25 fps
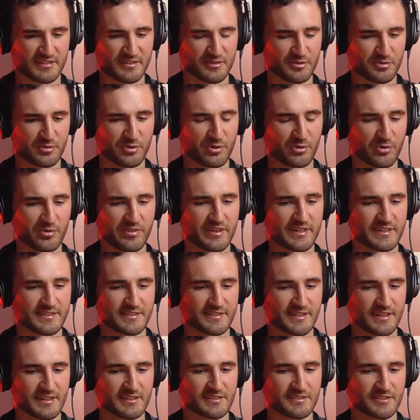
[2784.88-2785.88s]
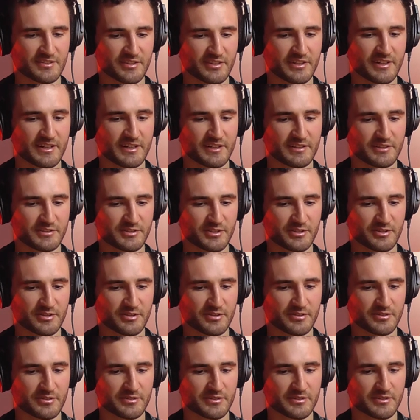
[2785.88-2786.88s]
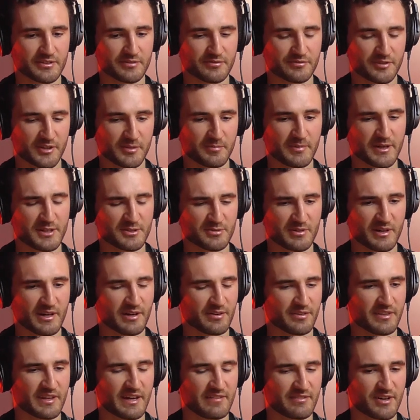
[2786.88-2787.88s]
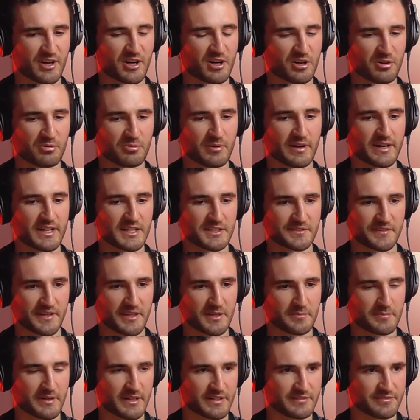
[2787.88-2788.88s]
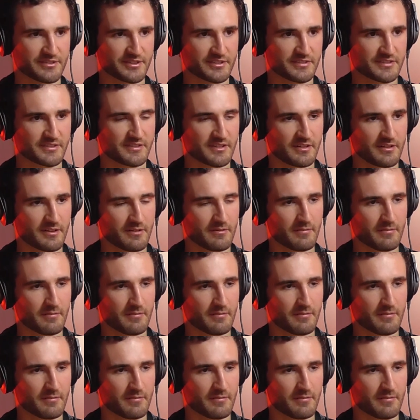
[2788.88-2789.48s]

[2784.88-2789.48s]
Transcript: all these things that you need to do for your mental health have a whole range of other benefits.